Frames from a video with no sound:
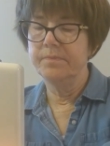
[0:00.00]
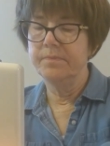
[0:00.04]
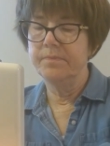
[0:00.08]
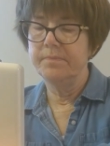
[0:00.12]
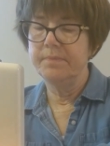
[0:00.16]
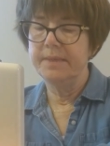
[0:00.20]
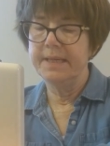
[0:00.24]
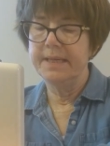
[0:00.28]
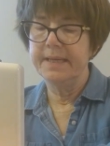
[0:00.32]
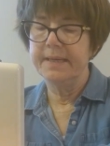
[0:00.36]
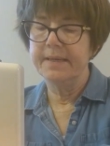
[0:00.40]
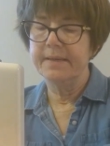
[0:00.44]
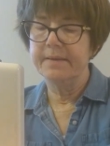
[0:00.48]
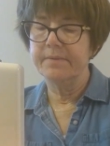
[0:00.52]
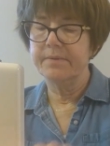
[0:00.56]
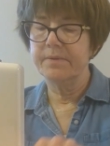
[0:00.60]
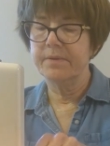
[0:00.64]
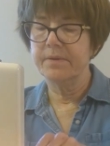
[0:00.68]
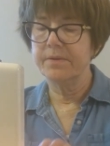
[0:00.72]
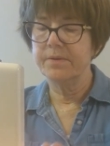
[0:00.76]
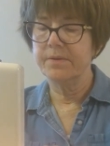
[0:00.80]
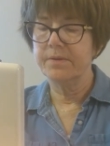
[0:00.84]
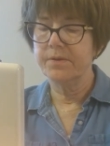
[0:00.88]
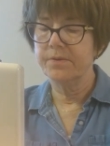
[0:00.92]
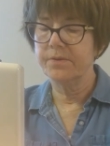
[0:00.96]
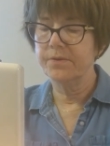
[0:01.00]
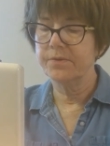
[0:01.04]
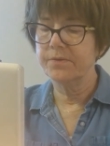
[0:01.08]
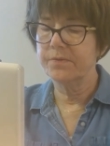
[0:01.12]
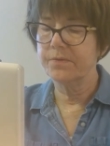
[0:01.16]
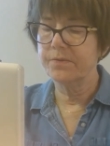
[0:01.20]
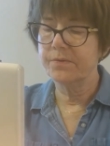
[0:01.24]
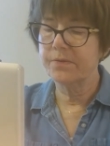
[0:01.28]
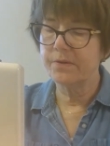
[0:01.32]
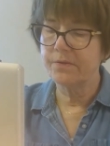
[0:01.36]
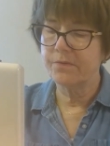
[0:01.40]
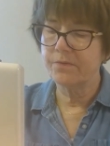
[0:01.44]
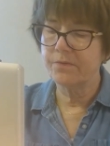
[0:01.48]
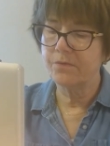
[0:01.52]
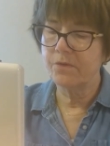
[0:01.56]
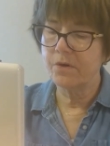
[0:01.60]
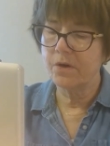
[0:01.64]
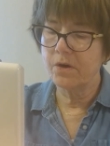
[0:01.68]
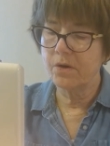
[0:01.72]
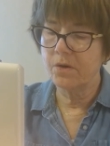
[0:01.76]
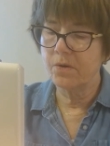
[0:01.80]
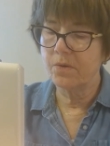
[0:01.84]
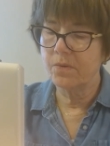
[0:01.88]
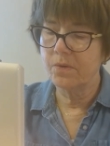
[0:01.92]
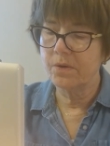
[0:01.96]
make another
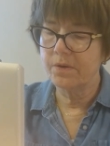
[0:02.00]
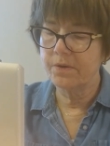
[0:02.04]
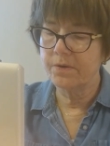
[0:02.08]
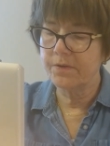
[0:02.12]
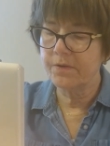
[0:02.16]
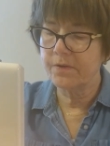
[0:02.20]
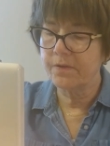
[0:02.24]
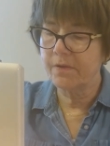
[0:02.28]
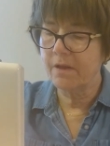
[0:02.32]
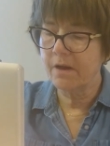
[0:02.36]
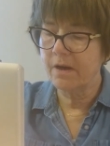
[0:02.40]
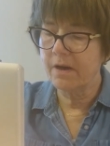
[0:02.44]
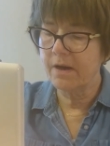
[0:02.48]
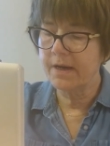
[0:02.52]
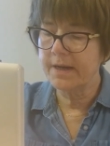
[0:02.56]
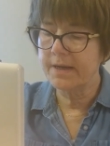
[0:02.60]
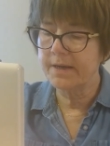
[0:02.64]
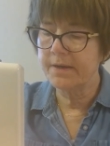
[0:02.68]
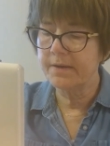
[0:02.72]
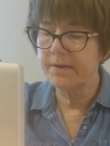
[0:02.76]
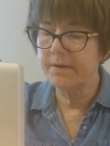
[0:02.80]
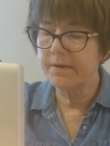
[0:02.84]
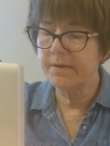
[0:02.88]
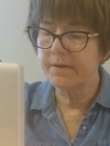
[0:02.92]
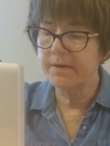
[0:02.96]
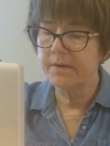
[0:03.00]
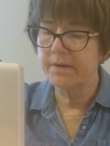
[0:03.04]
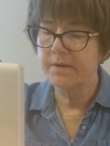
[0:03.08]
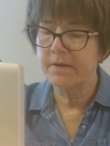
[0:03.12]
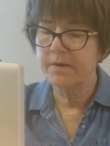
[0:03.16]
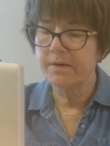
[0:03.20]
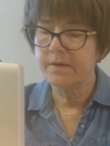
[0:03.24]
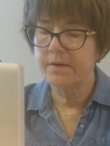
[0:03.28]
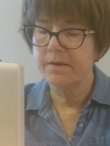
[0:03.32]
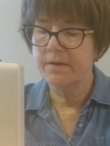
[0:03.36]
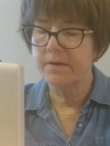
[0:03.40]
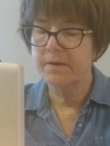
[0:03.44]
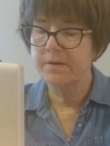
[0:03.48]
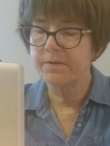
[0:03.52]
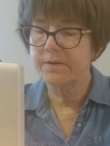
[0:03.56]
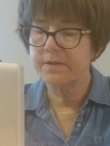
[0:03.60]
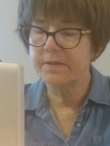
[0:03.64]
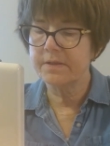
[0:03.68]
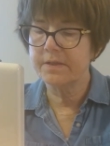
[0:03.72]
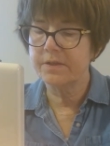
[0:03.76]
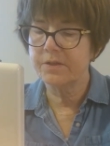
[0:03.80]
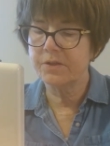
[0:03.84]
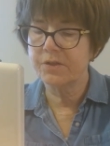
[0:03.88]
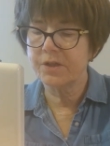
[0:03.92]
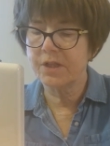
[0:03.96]
row, another line,
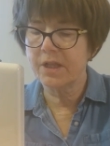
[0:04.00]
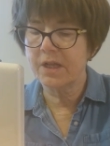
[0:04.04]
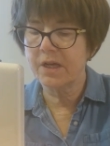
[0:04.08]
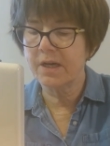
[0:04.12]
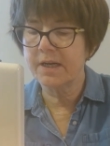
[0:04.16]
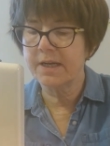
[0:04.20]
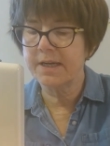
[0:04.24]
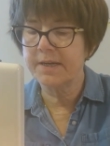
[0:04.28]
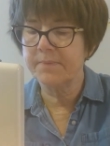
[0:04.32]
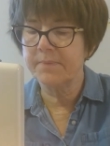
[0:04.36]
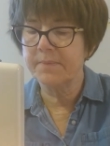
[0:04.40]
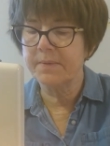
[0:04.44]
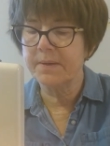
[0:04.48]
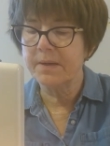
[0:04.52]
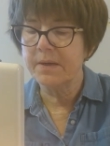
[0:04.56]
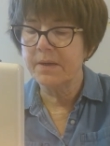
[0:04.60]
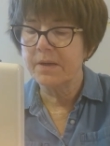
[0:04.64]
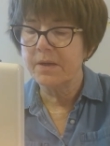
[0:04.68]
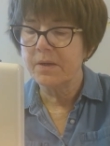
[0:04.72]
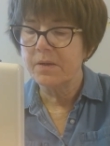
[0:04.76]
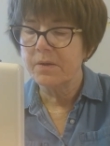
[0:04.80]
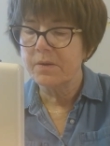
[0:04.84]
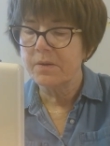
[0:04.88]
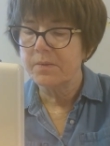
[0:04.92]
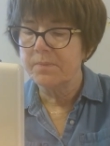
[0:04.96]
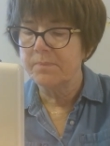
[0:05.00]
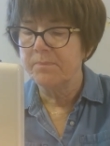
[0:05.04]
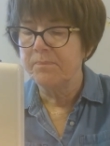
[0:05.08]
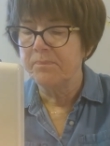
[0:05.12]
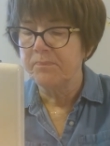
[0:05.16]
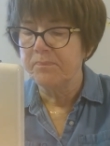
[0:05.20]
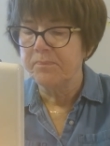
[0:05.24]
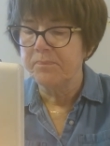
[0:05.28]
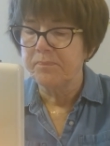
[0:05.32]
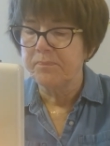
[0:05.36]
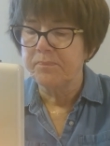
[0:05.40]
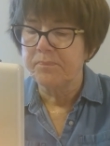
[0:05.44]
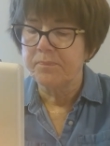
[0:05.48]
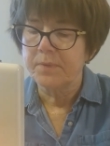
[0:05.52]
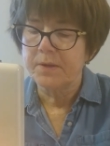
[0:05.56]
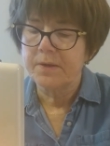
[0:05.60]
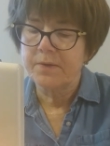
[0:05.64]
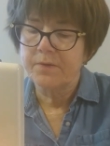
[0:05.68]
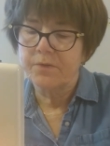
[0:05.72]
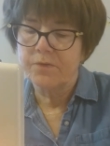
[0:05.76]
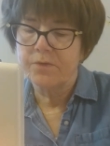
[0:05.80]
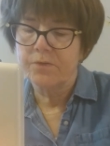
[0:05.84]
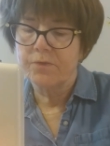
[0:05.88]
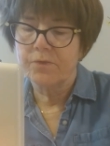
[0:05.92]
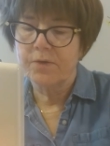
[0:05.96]
stitch a line
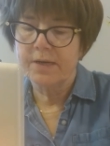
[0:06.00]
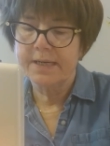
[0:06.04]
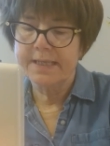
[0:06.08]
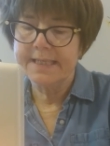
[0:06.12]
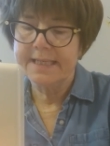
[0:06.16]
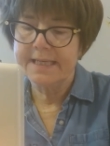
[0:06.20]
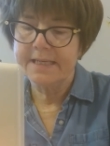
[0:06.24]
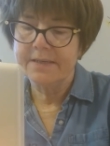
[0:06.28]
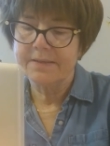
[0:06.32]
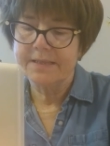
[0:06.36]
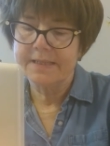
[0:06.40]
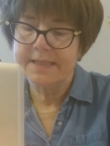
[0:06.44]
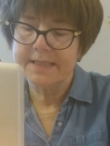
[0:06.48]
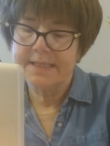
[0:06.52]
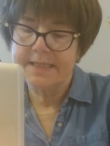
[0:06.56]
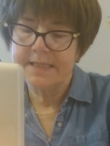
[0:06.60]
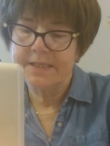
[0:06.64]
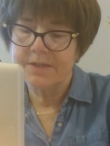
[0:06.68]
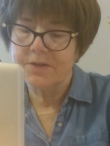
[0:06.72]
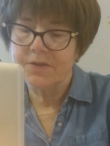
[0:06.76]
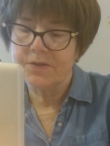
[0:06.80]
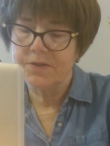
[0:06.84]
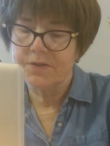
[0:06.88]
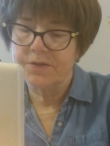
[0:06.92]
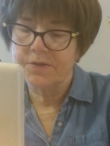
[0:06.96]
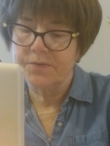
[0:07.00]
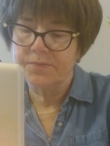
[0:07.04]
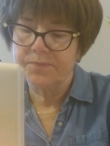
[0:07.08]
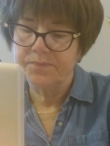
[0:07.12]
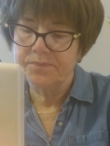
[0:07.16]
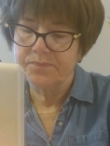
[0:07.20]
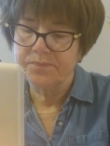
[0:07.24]
right down the center